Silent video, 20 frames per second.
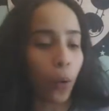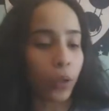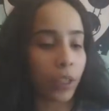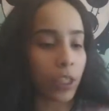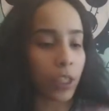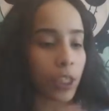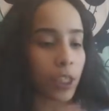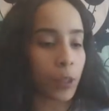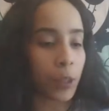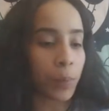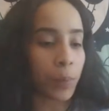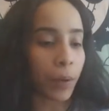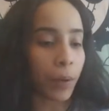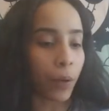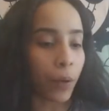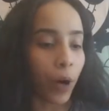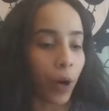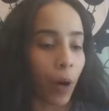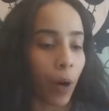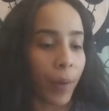in the
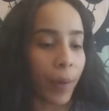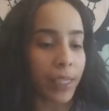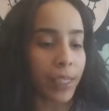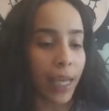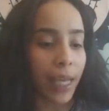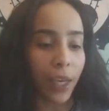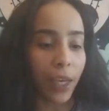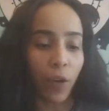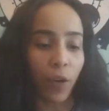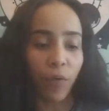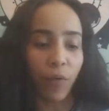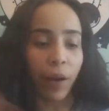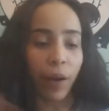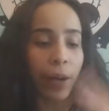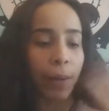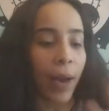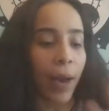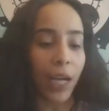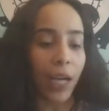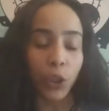spirit realm. It's like you're
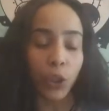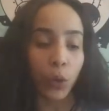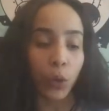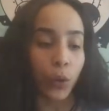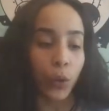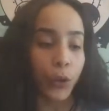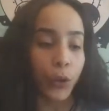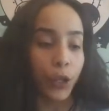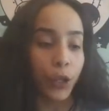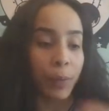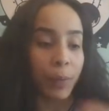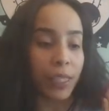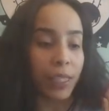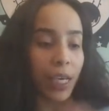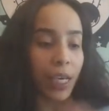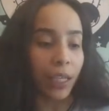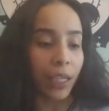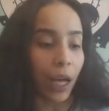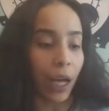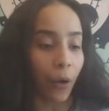very magical. You could be
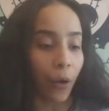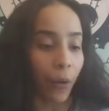seeing a lot of